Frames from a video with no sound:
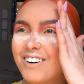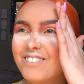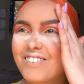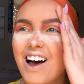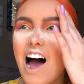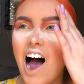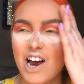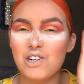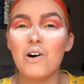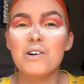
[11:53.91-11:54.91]
Um,
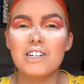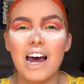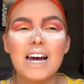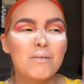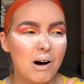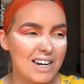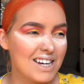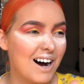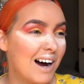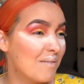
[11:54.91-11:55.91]
I don't take my
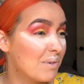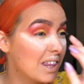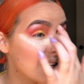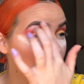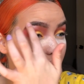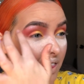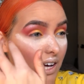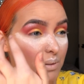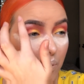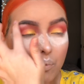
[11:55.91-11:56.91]
time with them, and
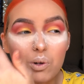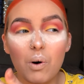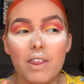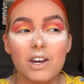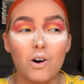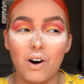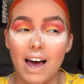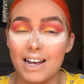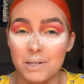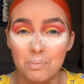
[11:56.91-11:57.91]
that's probably why they're not
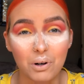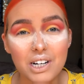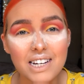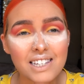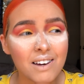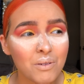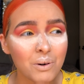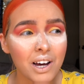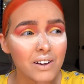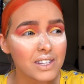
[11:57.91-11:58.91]
as pretty as
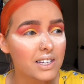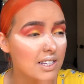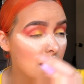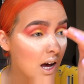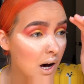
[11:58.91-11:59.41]
everyone else's.